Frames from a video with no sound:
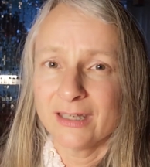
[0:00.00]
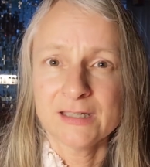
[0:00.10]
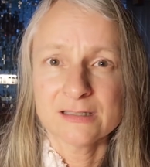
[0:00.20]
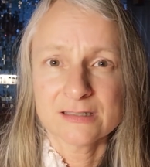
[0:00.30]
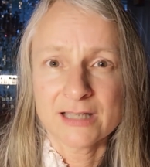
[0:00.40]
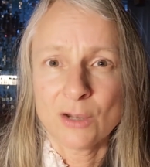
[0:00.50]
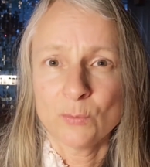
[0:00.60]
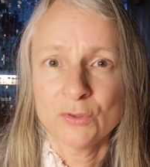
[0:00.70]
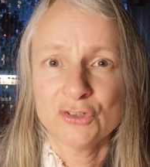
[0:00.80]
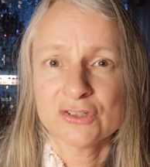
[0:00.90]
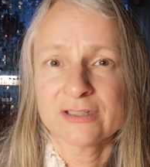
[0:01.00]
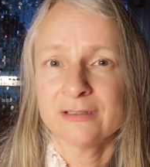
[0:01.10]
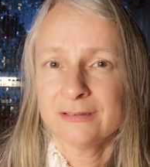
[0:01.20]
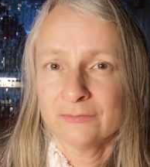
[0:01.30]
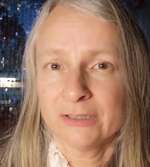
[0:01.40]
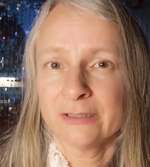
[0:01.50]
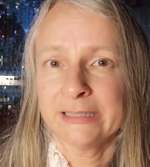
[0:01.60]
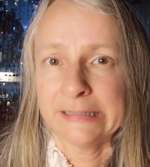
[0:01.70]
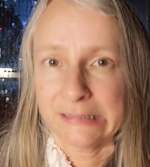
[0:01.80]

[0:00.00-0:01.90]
things that will just very